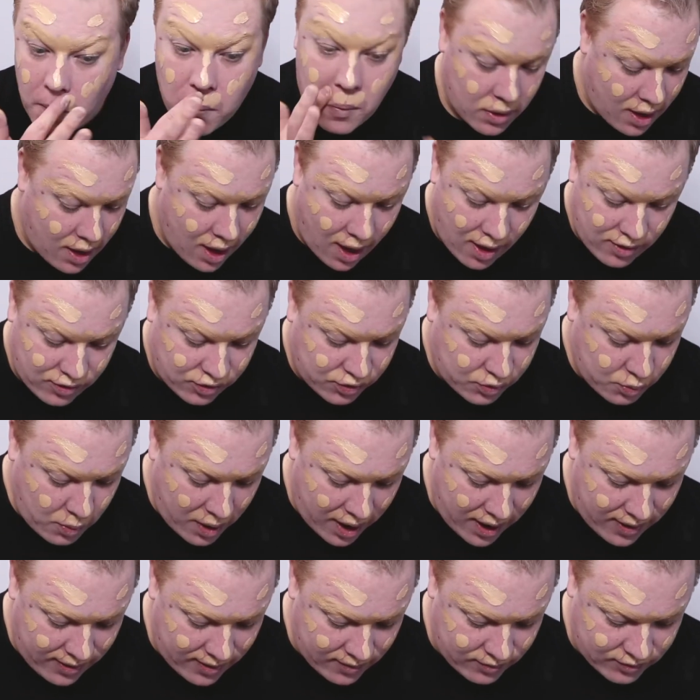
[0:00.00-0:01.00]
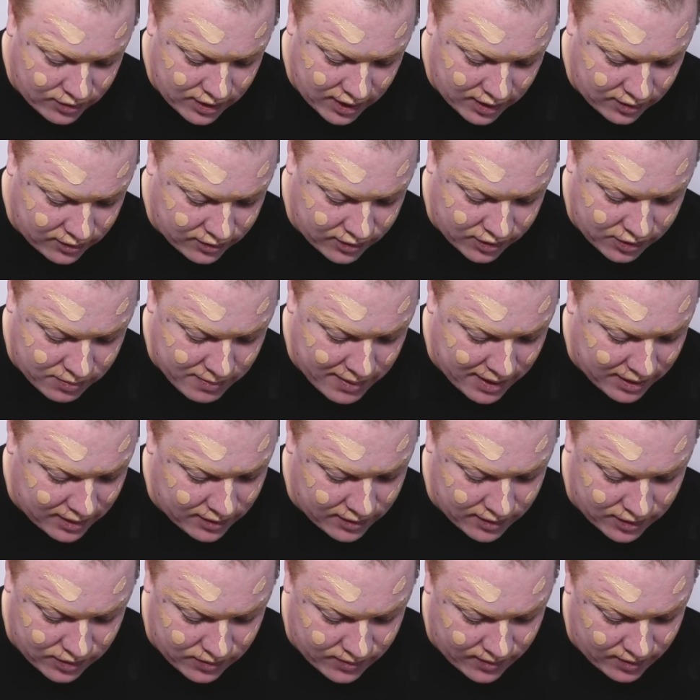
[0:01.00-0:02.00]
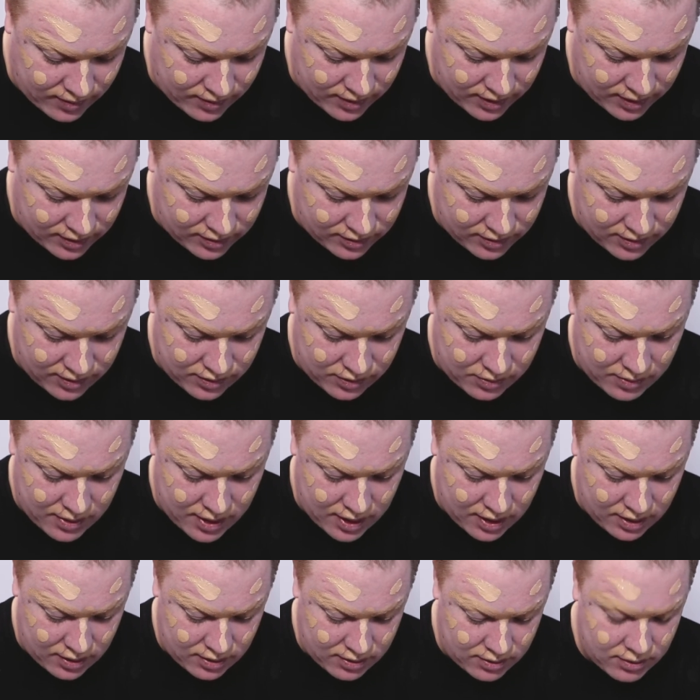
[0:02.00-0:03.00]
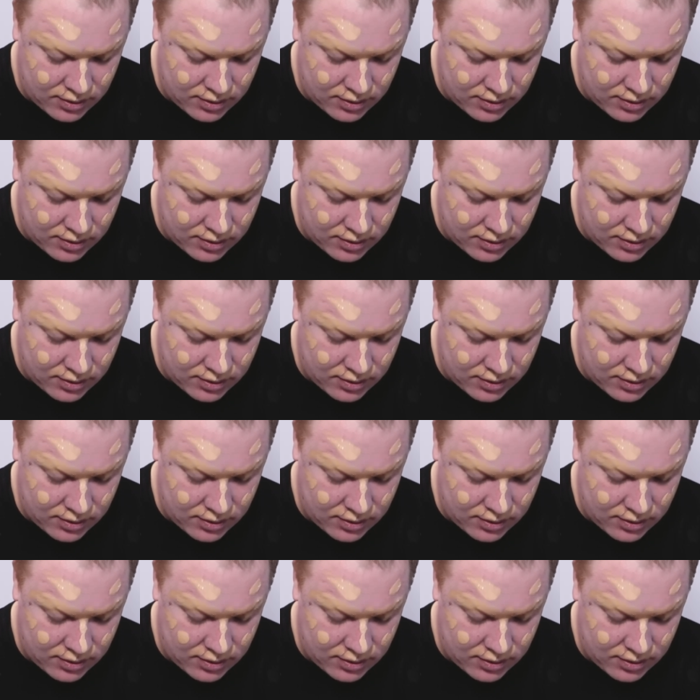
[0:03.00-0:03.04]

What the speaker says: I swear they've changed the smell of this foundation as well.